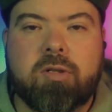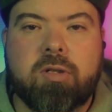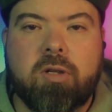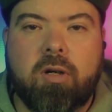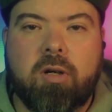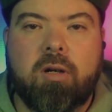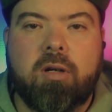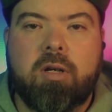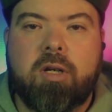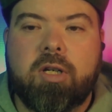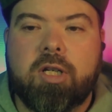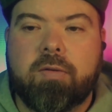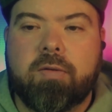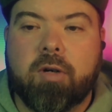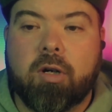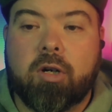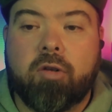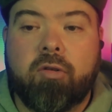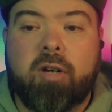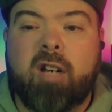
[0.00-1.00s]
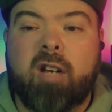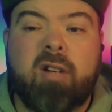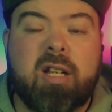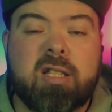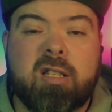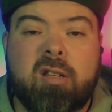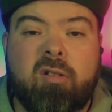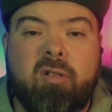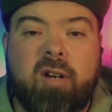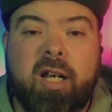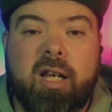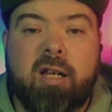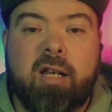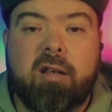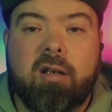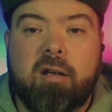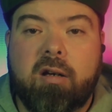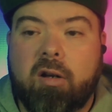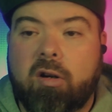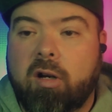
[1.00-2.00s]
So you've got Creator Wrestler A
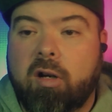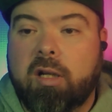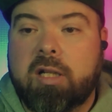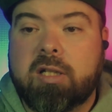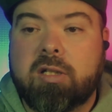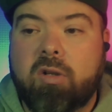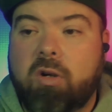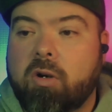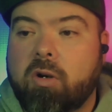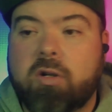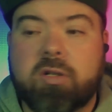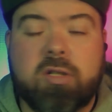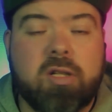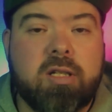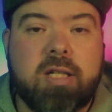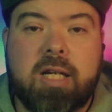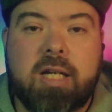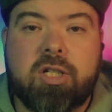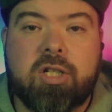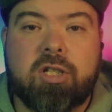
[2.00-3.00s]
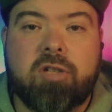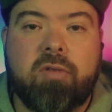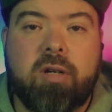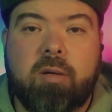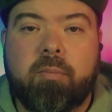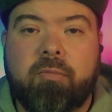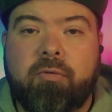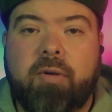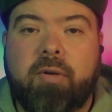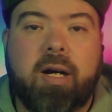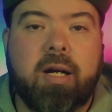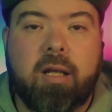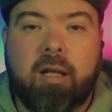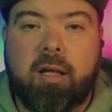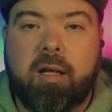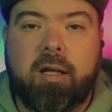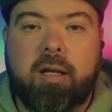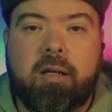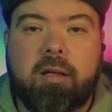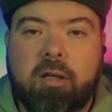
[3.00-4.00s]
and all his logos and textures are in File
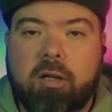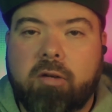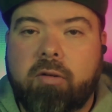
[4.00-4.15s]
A.